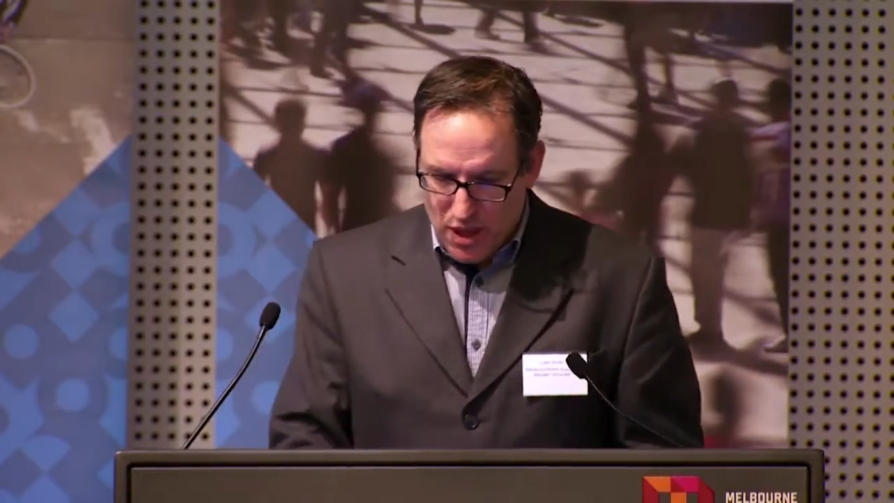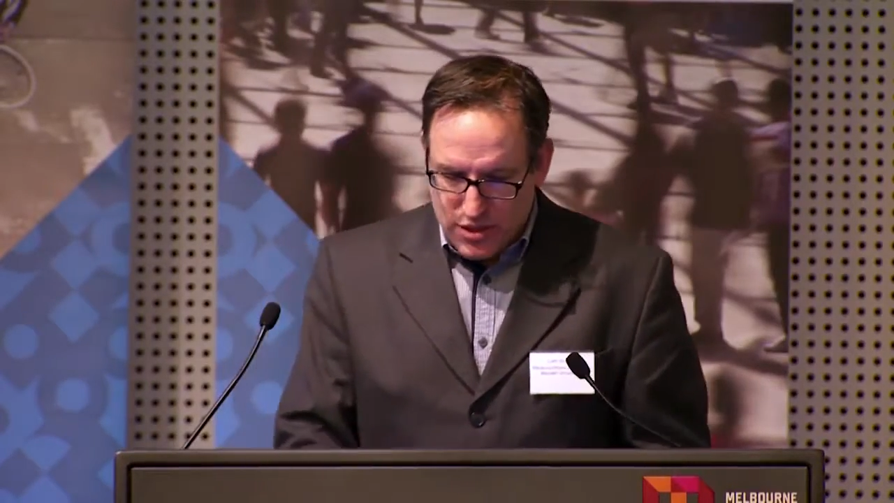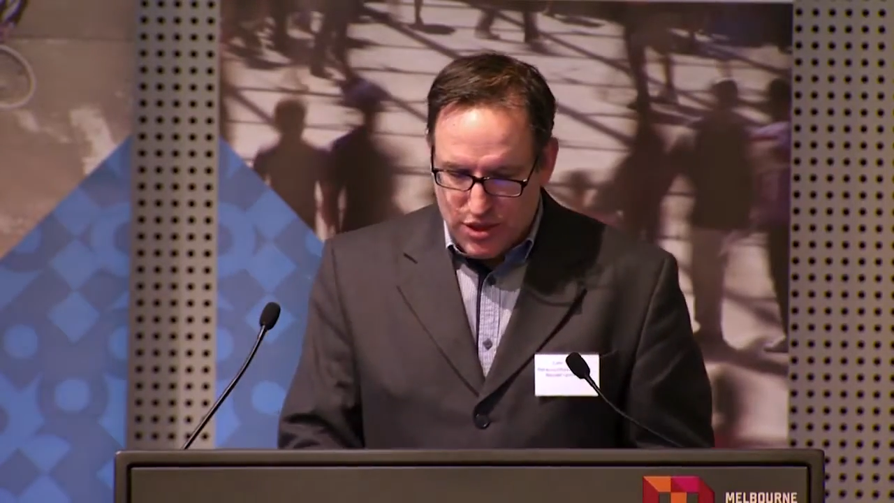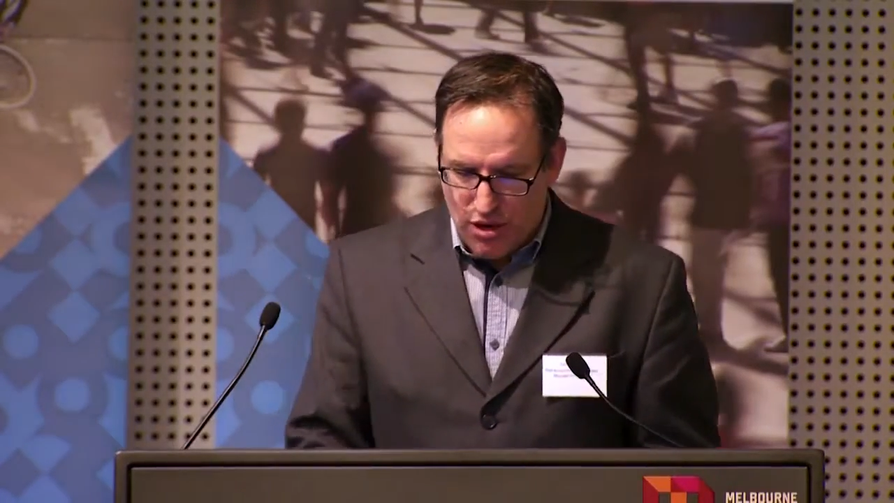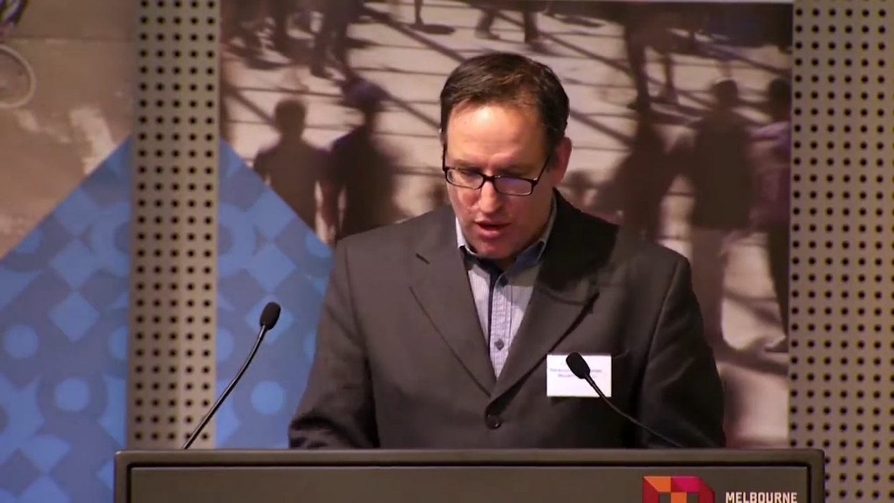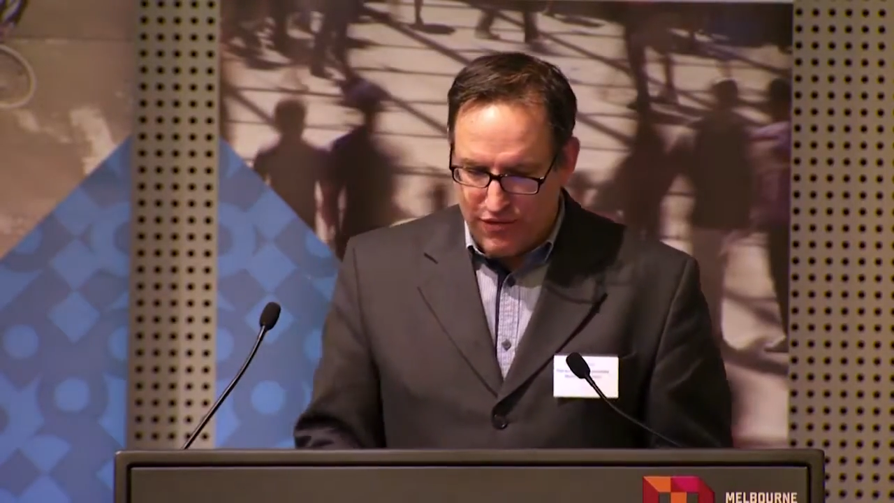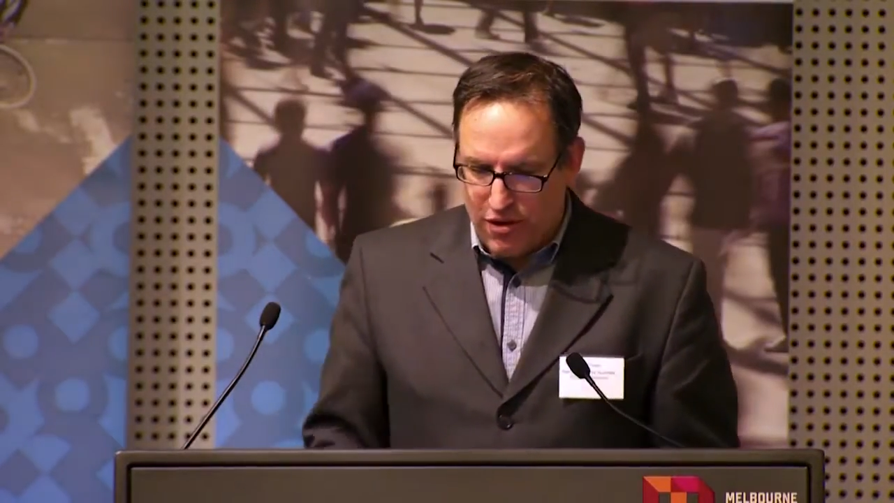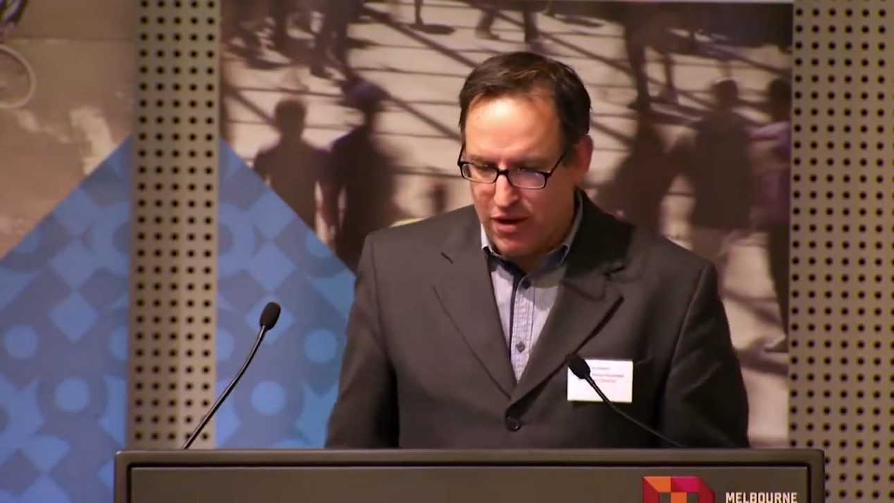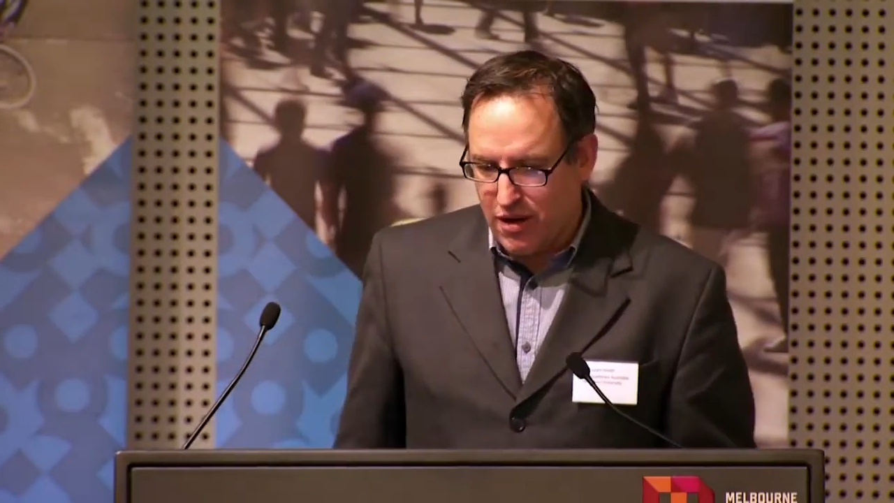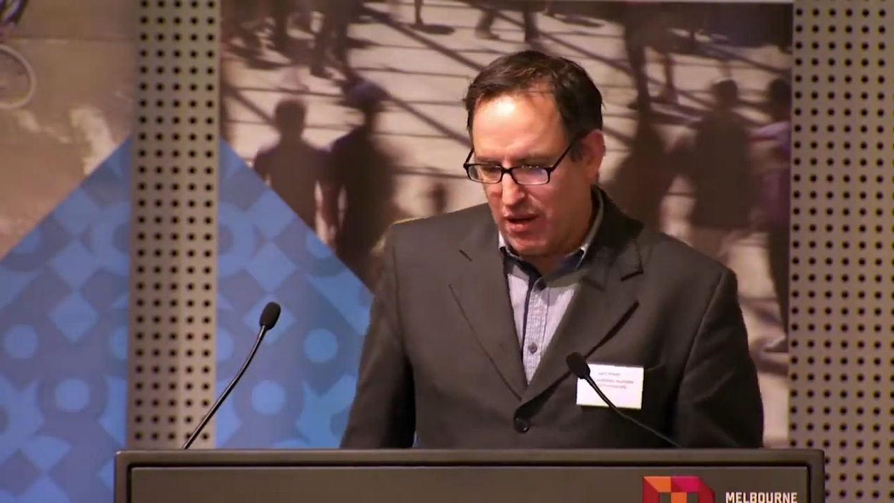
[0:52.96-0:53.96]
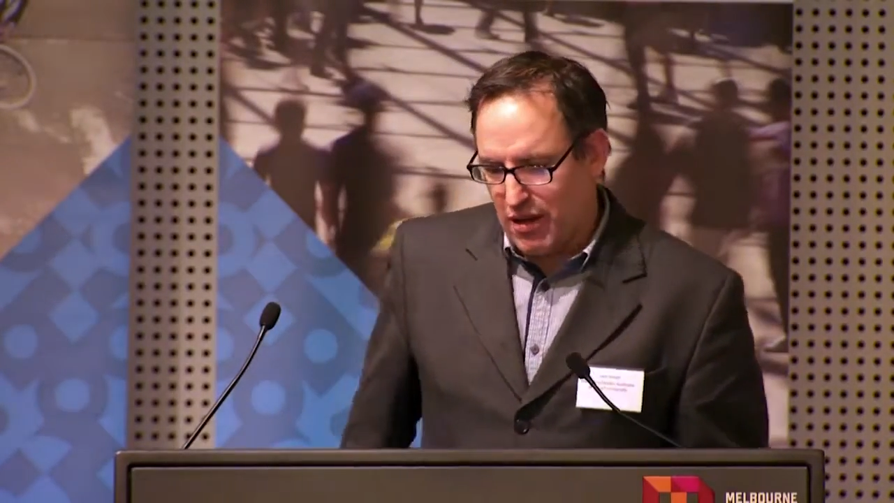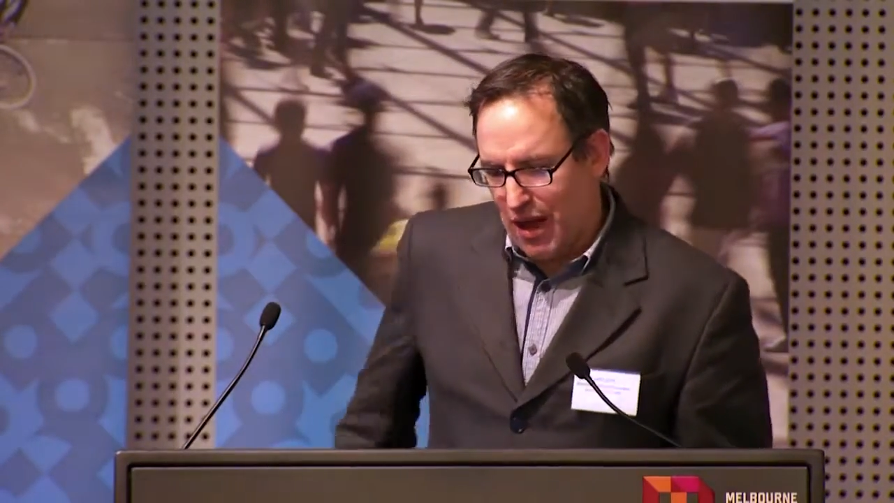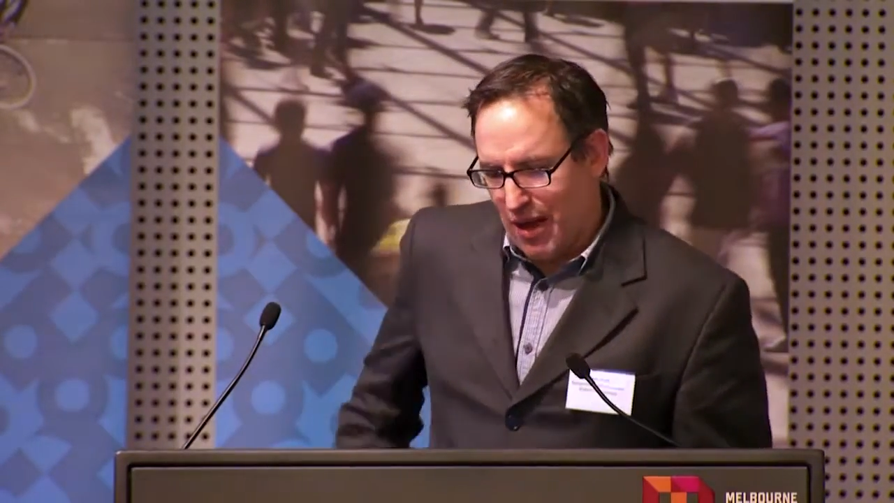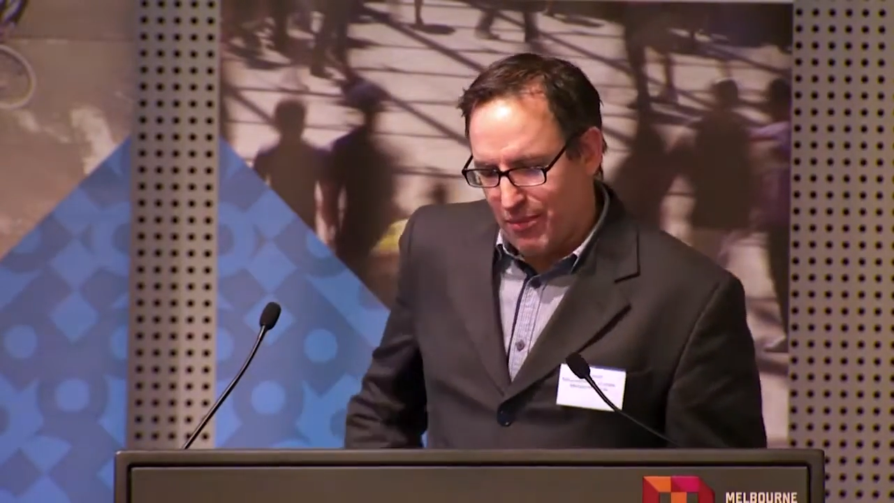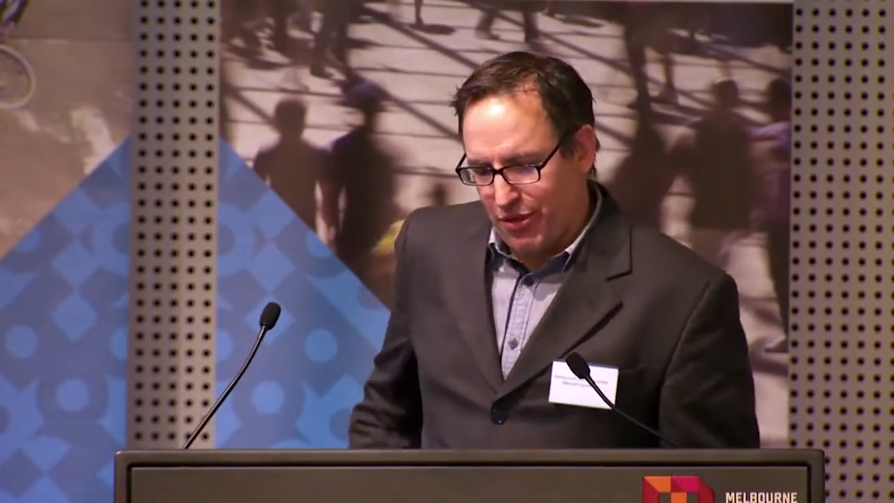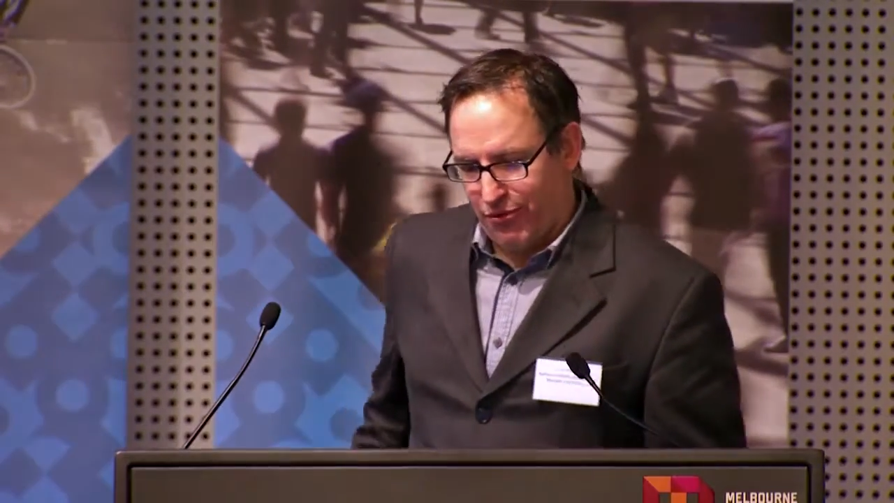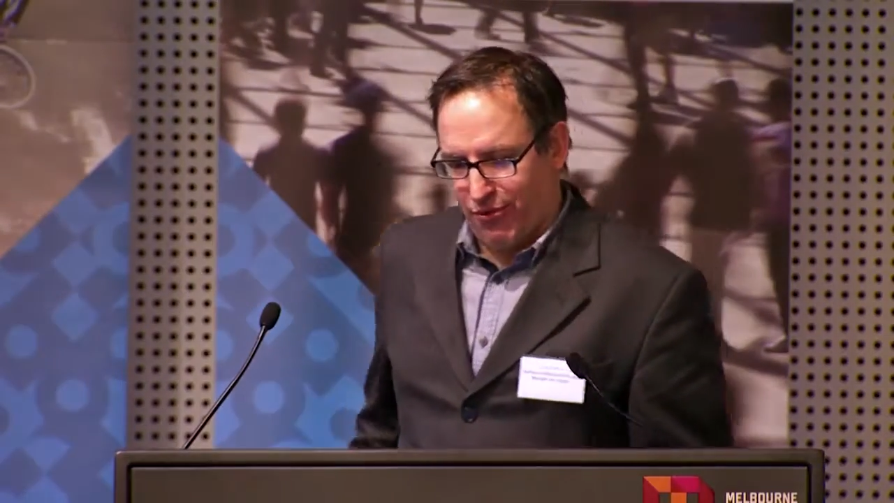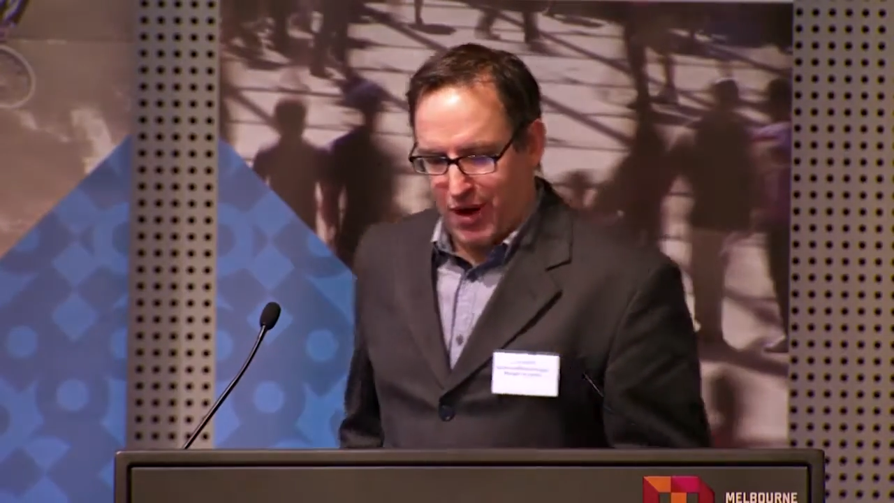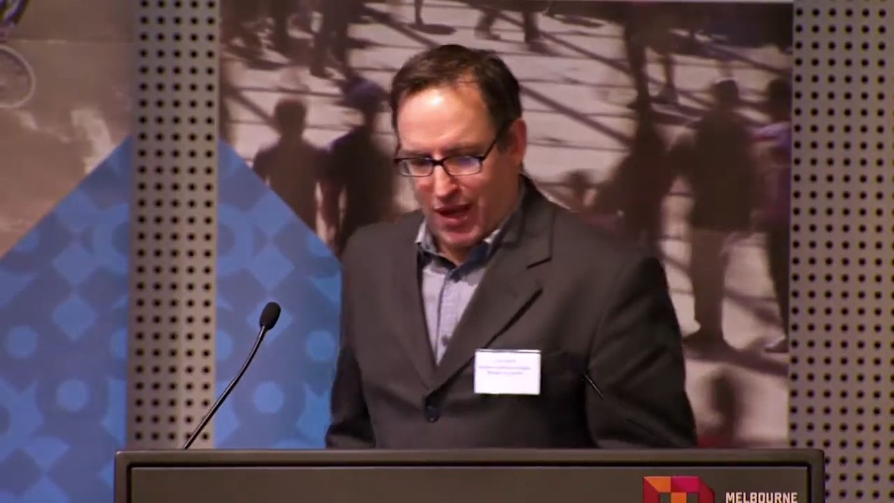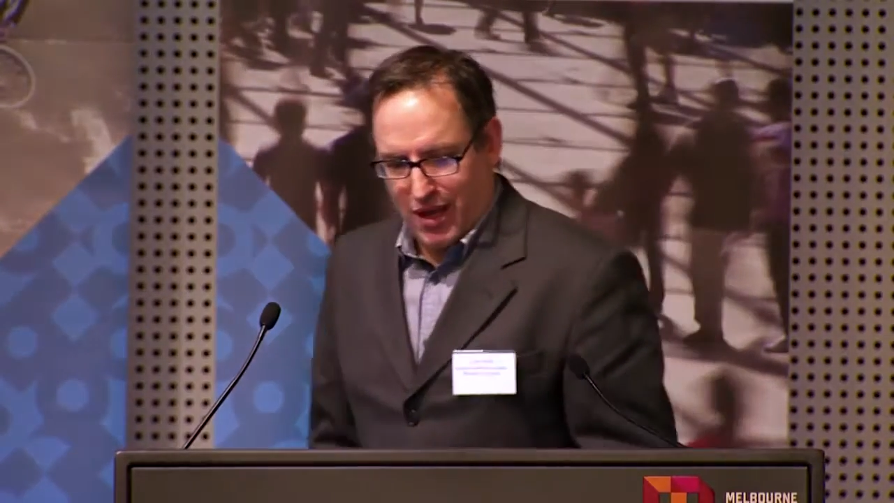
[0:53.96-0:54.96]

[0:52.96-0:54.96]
So I've got three,